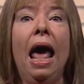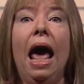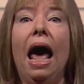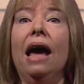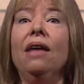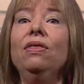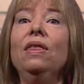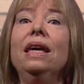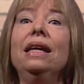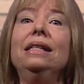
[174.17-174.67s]

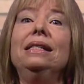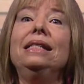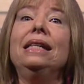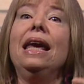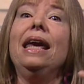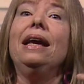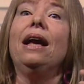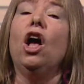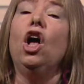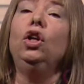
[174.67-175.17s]
and then
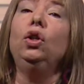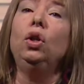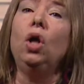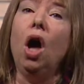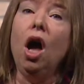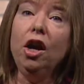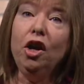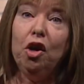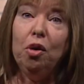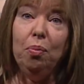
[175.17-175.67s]
take a
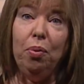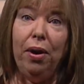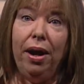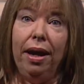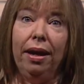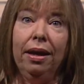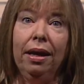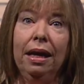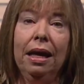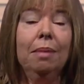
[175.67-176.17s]
longer
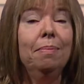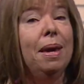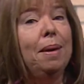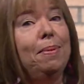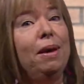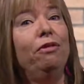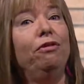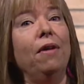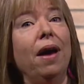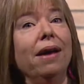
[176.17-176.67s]
break,
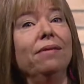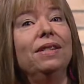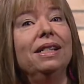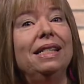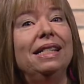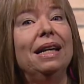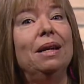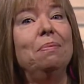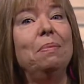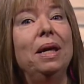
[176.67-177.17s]
maybe 5 to
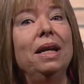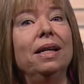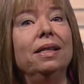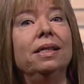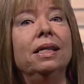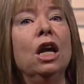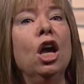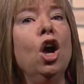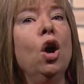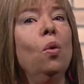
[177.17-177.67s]
10 minutes,